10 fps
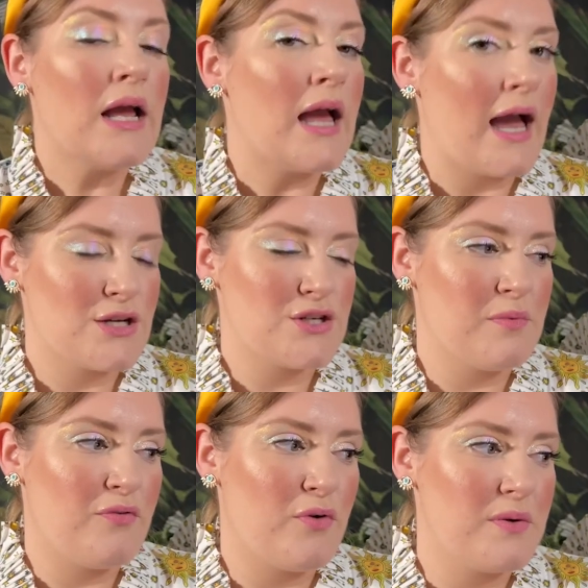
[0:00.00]
Actually,
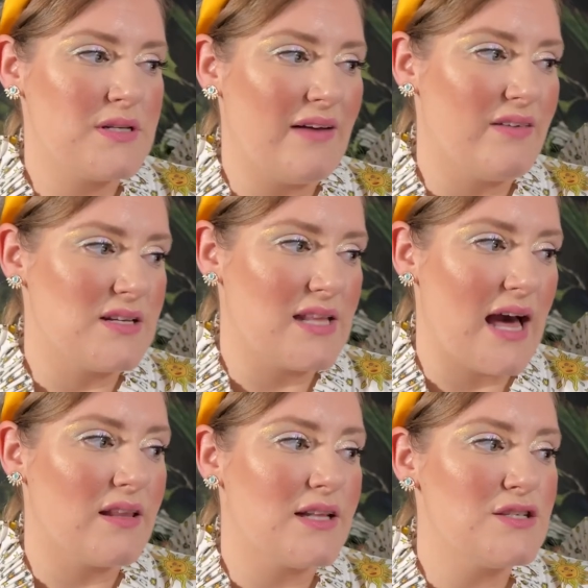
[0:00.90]
before we dive into
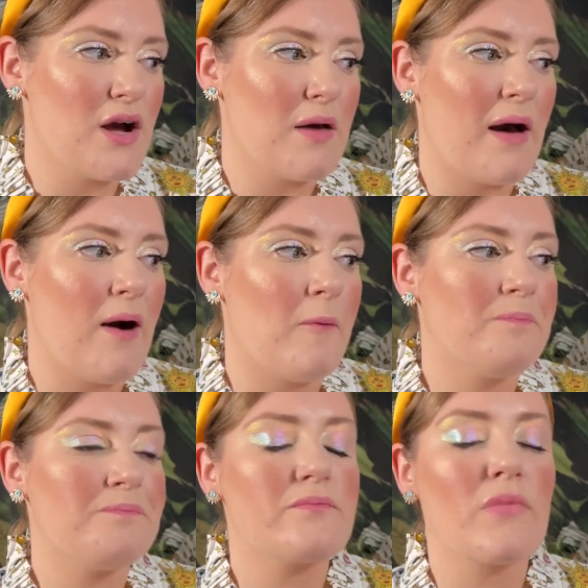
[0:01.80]
that, let's talk about
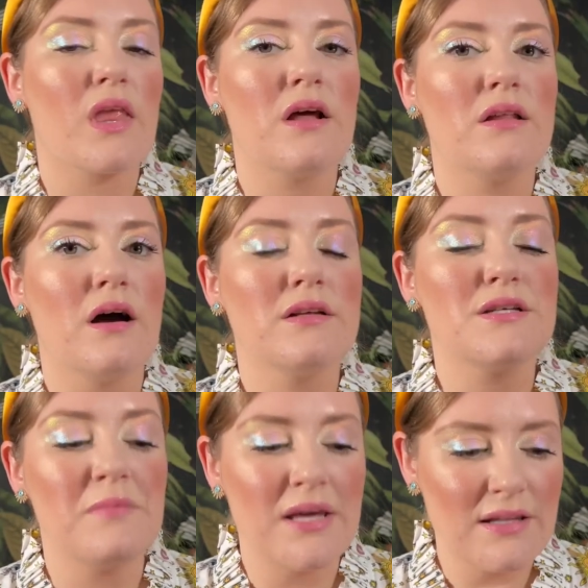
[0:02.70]

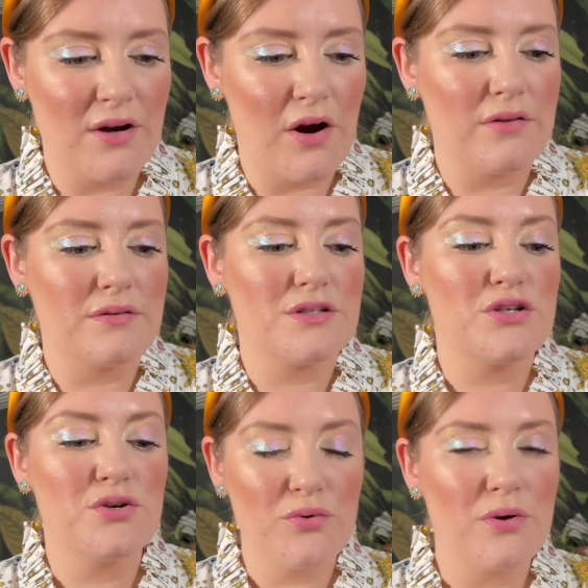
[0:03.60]
to me, there are
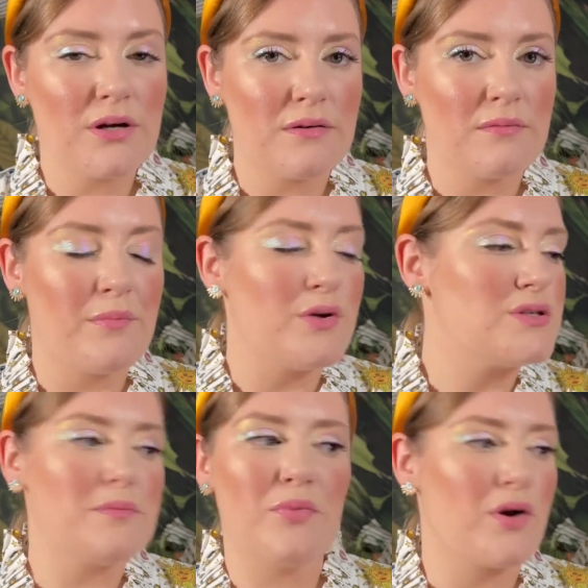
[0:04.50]
two
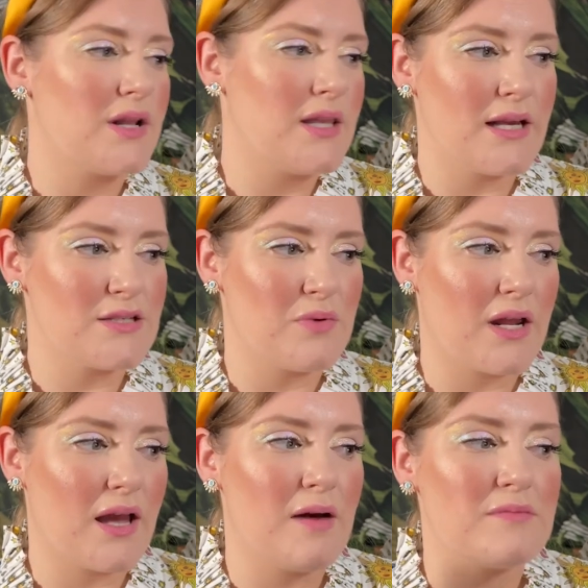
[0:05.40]
most important things when
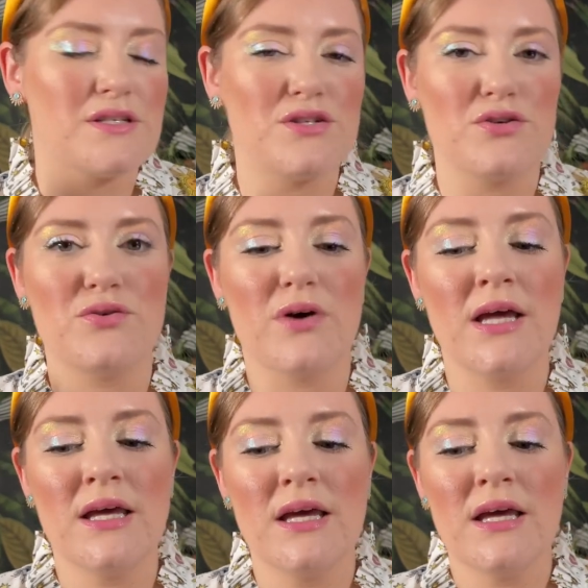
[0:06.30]
it comes to
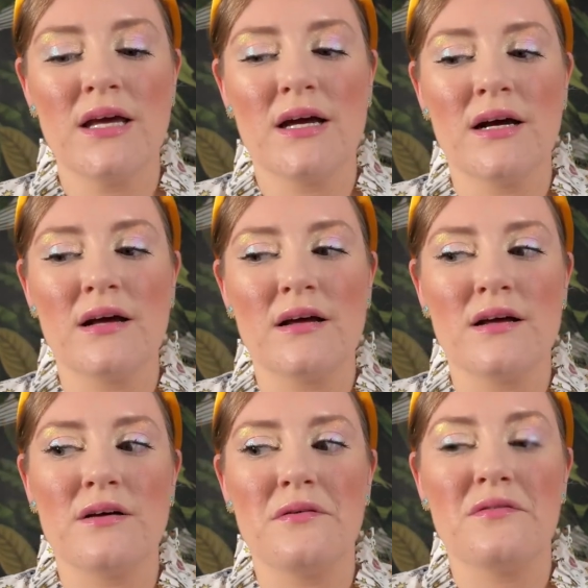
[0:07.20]

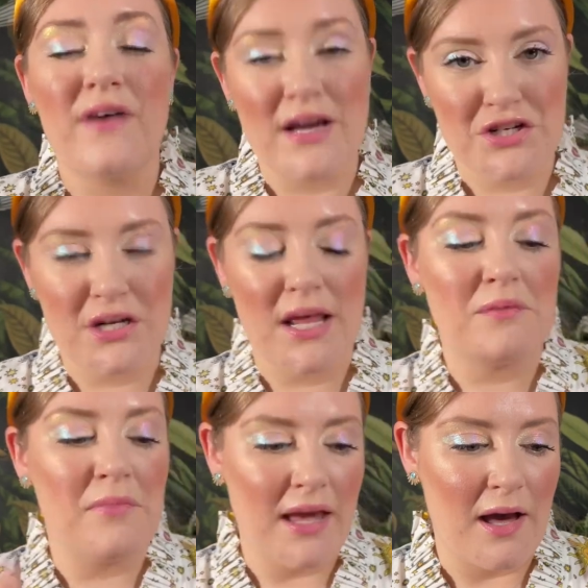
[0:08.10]
fashion
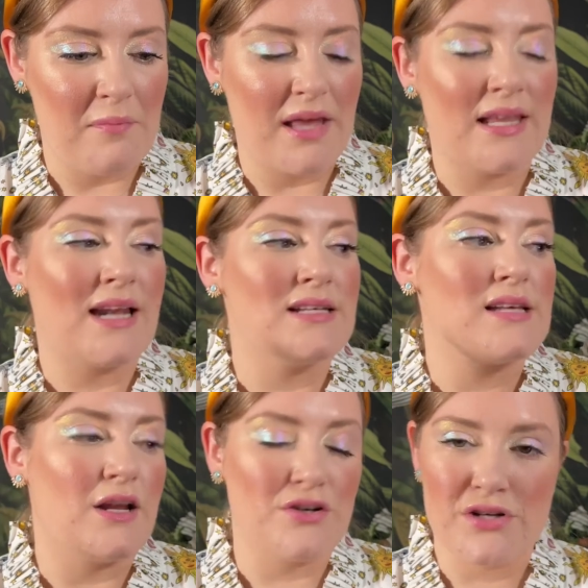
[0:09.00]
and makeup, and that is
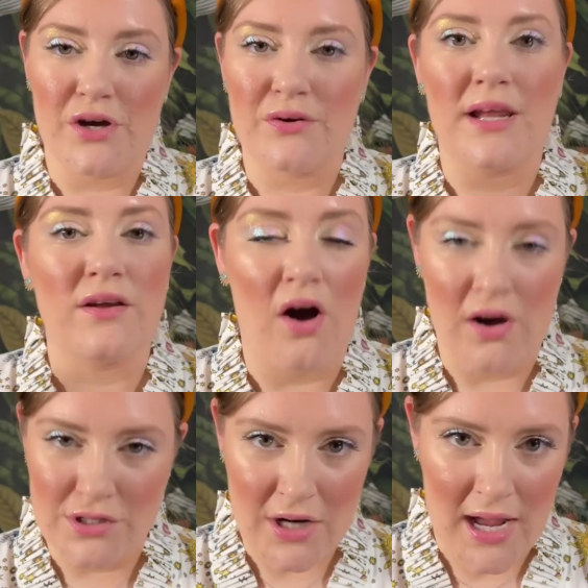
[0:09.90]
undertone and
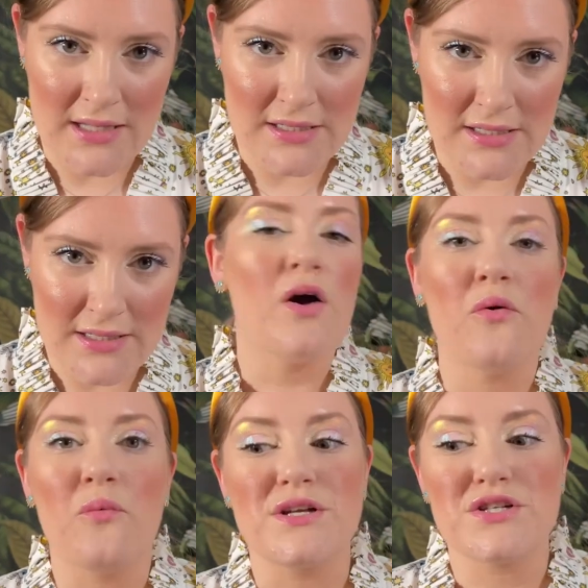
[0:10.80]
contrast,
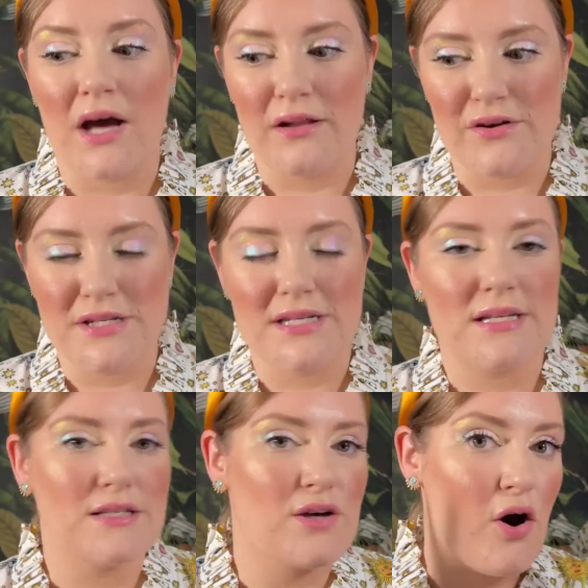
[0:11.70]
which color
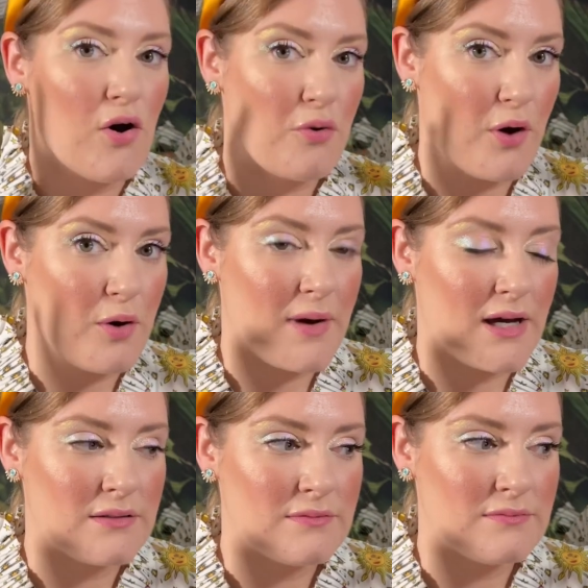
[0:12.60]
seasons call chroma